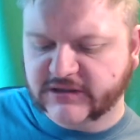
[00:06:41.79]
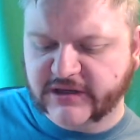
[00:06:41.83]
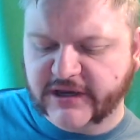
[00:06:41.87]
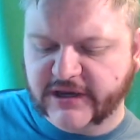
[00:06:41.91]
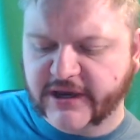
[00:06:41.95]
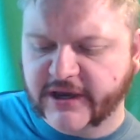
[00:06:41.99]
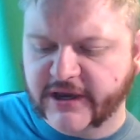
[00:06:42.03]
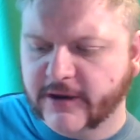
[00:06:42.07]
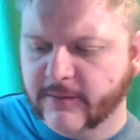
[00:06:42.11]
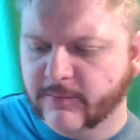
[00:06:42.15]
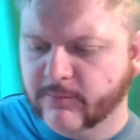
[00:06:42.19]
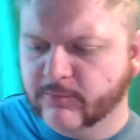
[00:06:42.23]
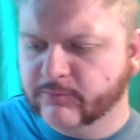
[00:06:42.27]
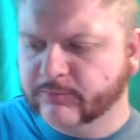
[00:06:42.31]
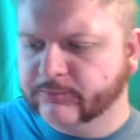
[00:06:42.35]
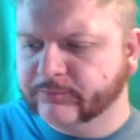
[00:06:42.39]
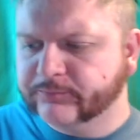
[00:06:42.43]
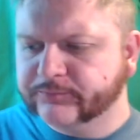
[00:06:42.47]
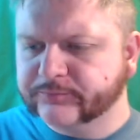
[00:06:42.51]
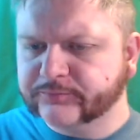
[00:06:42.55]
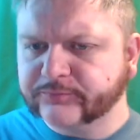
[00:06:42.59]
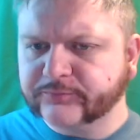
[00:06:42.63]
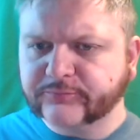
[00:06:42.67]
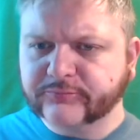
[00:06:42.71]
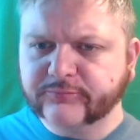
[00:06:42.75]

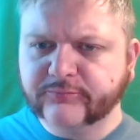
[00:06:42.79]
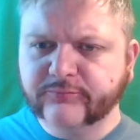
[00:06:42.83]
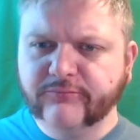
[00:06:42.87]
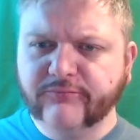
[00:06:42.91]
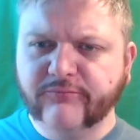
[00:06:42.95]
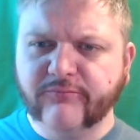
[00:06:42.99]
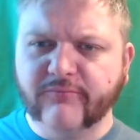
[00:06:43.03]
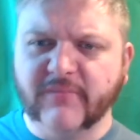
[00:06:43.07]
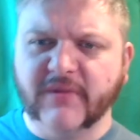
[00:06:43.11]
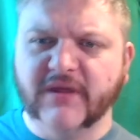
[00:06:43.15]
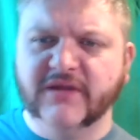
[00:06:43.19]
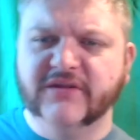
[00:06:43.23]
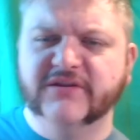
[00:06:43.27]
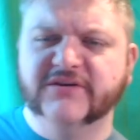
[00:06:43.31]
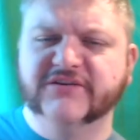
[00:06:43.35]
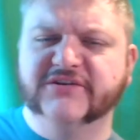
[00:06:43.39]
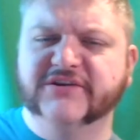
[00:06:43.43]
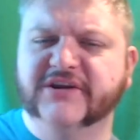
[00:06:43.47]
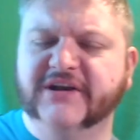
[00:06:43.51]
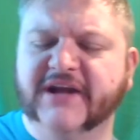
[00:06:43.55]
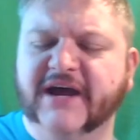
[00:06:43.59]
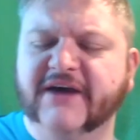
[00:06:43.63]
There's an